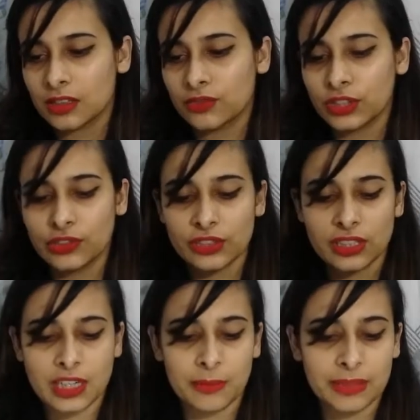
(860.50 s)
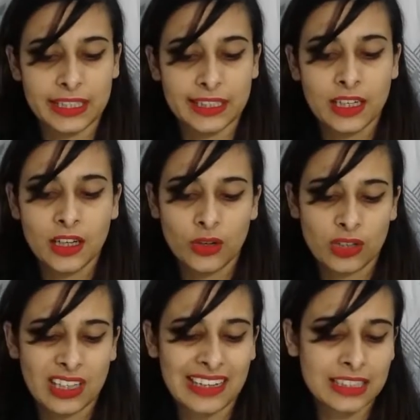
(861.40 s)
The video was incomplete.
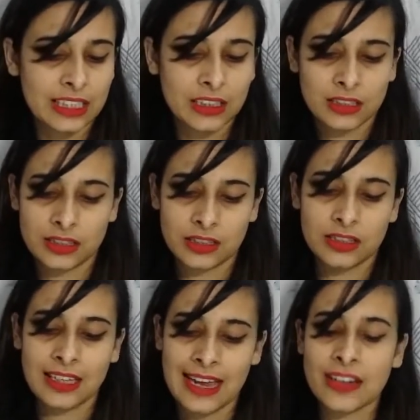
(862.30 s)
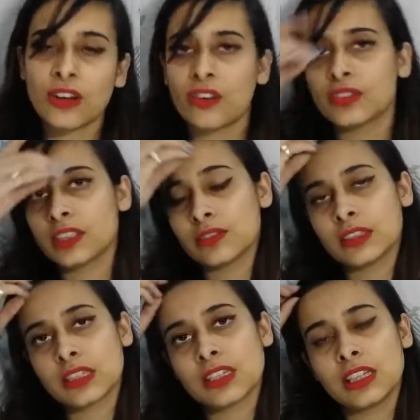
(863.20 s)
Okay, I think the end of this
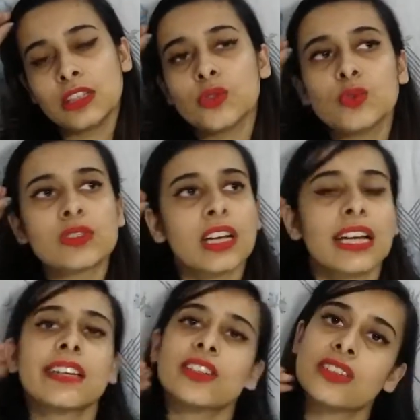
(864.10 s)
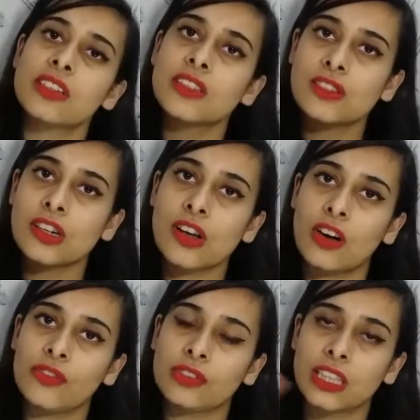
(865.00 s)
was she used a conditioner instead
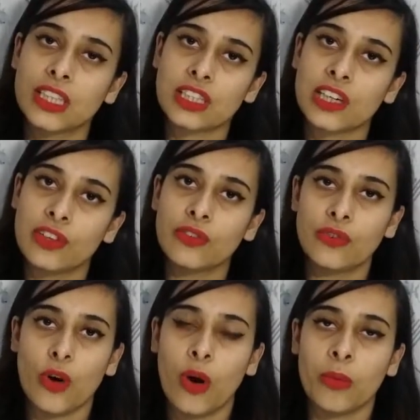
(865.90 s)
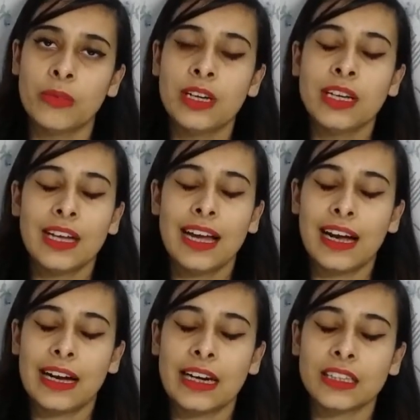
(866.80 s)
of the shaving foam,
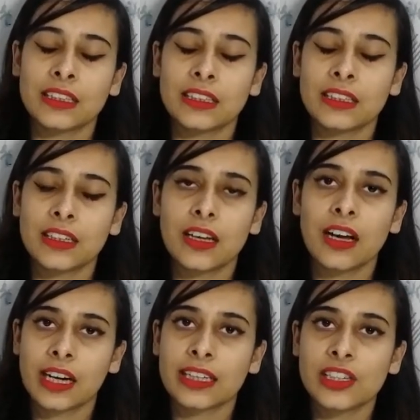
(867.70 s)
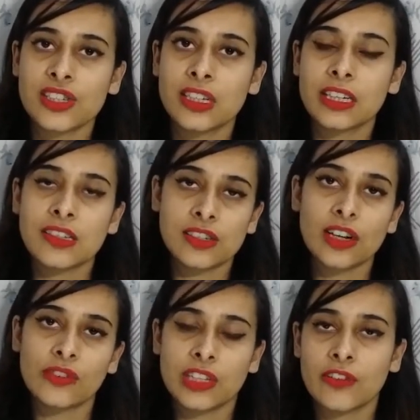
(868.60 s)
and a conditioner
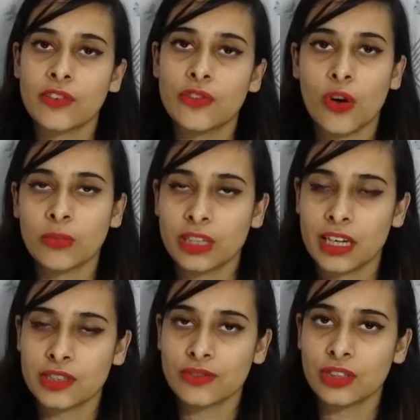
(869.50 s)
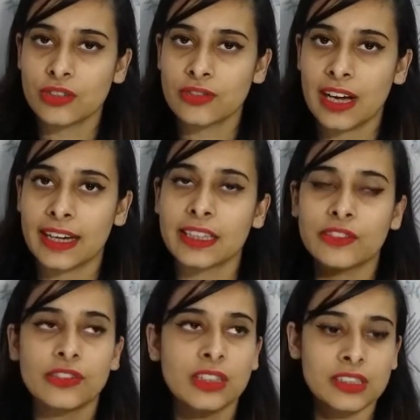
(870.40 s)
instead of shaving foam does work fine.
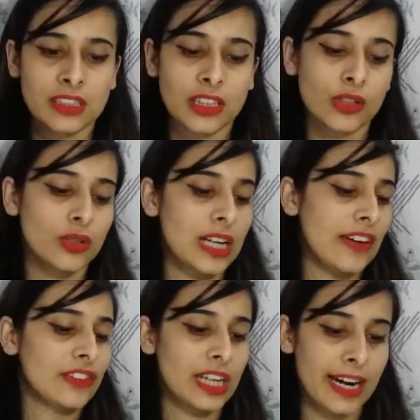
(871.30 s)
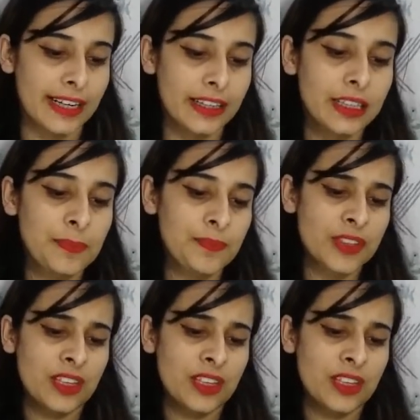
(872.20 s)
It works really good. I've tried it.